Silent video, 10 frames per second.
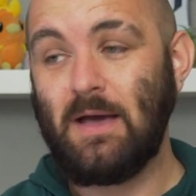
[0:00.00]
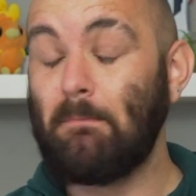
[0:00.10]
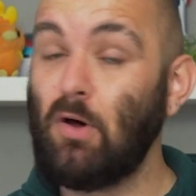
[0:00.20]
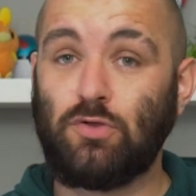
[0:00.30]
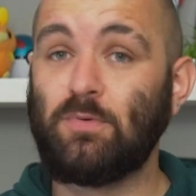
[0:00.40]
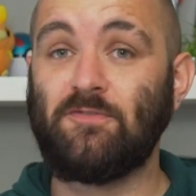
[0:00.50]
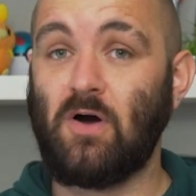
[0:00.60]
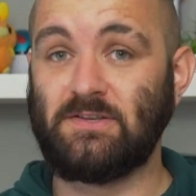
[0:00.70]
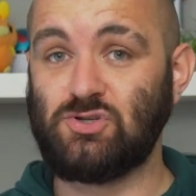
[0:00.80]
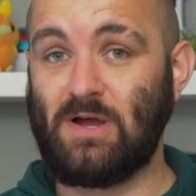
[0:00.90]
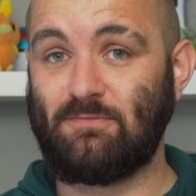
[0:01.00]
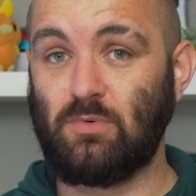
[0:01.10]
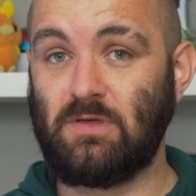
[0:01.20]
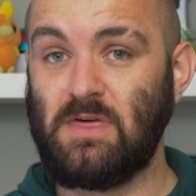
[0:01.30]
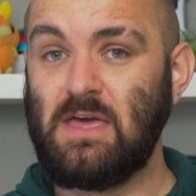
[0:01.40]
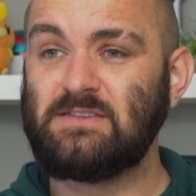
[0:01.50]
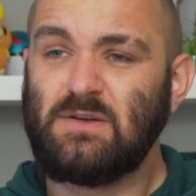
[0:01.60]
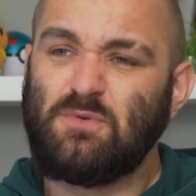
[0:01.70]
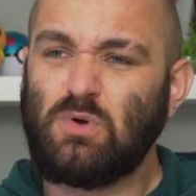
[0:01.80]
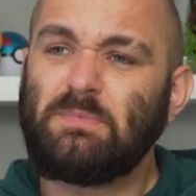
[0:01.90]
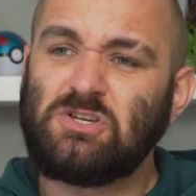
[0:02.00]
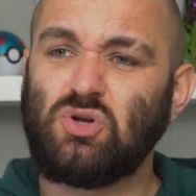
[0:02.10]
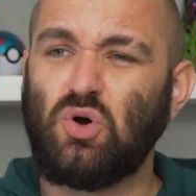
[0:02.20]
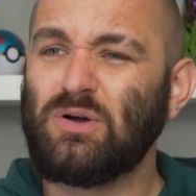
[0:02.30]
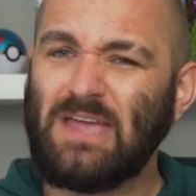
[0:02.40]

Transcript: Both were fine to travel with. So if you want to be sure,